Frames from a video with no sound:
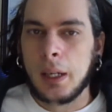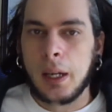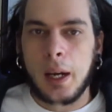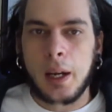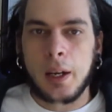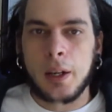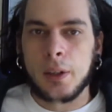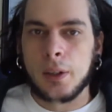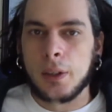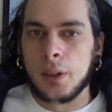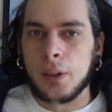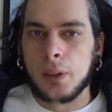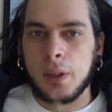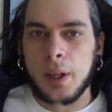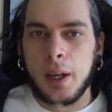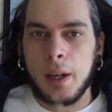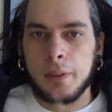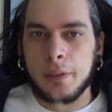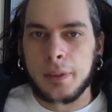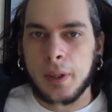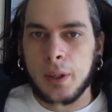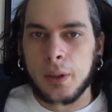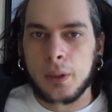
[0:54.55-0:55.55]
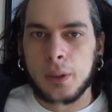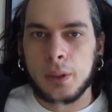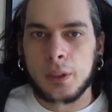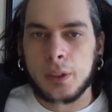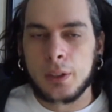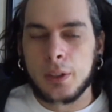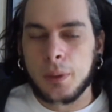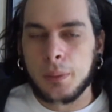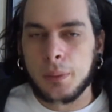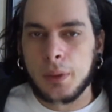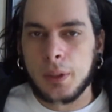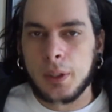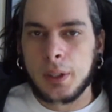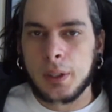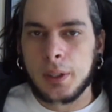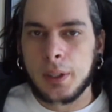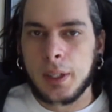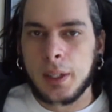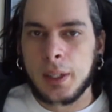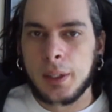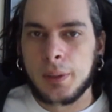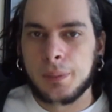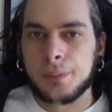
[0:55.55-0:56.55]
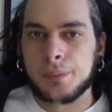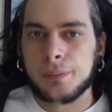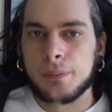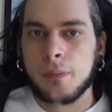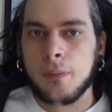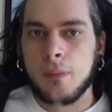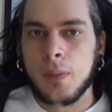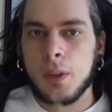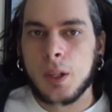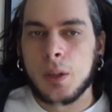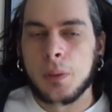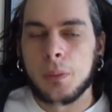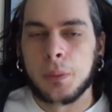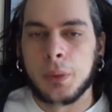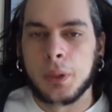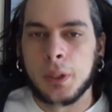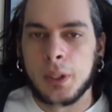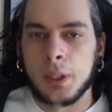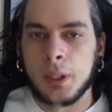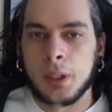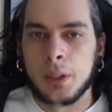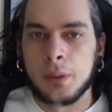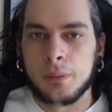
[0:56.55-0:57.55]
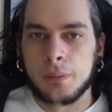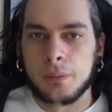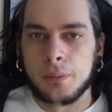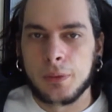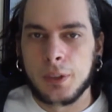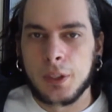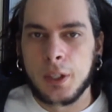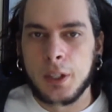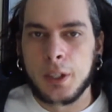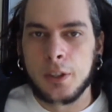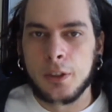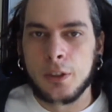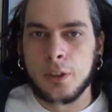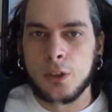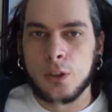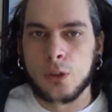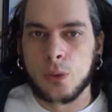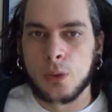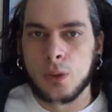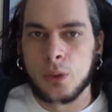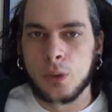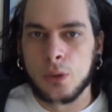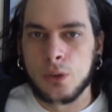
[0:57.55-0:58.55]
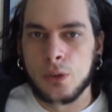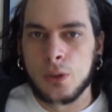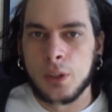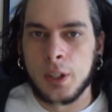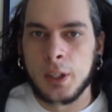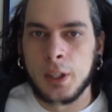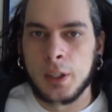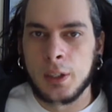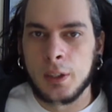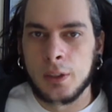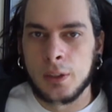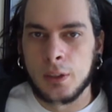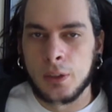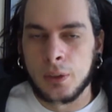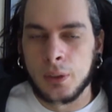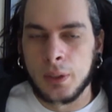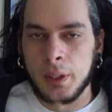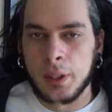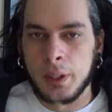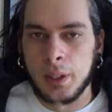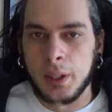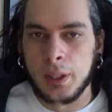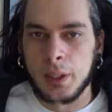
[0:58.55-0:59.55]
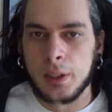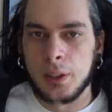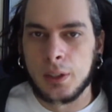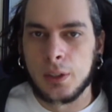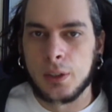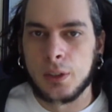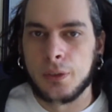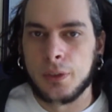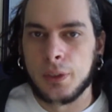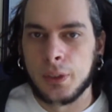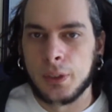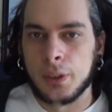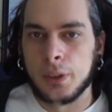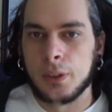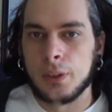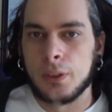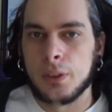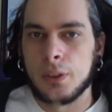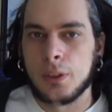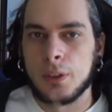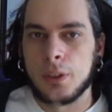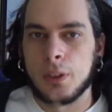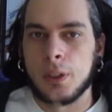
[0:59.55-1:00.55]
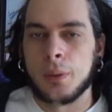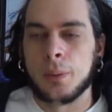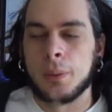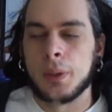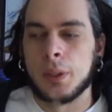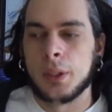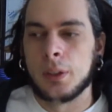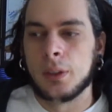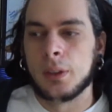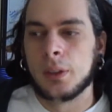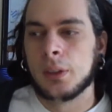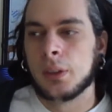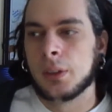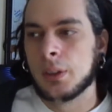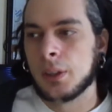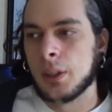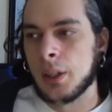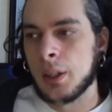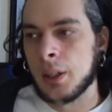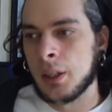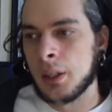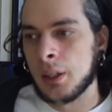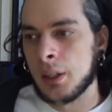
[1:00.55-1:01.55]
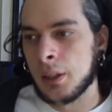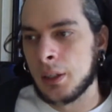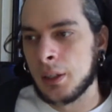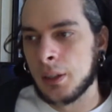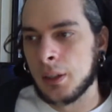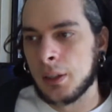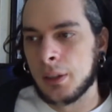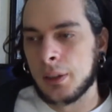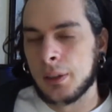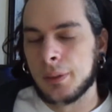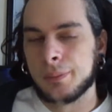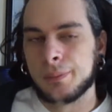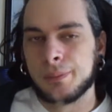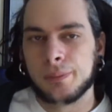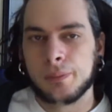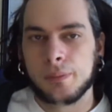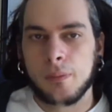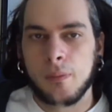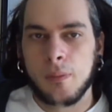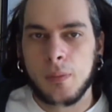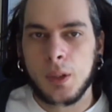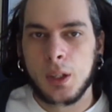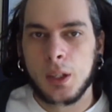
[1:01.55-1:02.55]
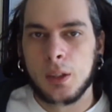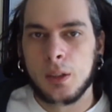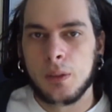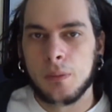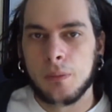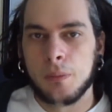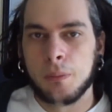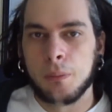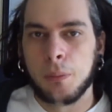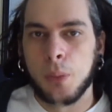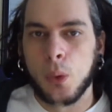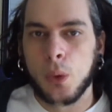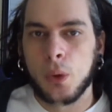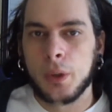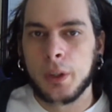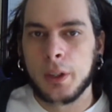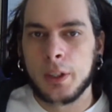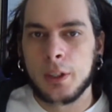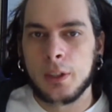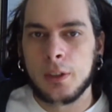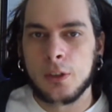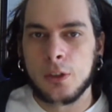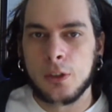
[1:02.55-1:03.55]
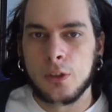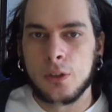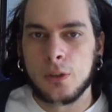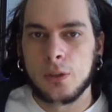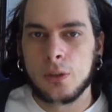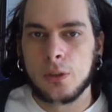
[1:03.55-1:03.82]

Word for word: I don't know, half hour or something like that. But today's just one of those days already. I can just feel it's going to be a boring